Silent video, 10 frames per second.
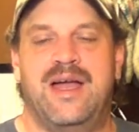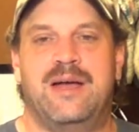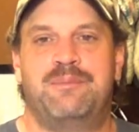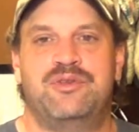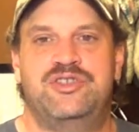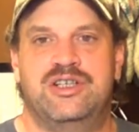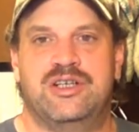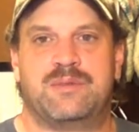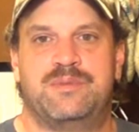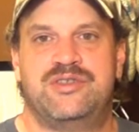apple
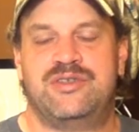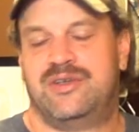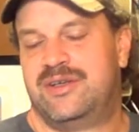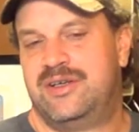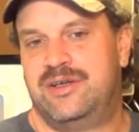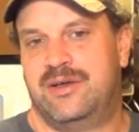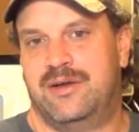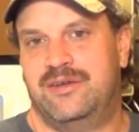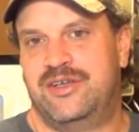chips uh,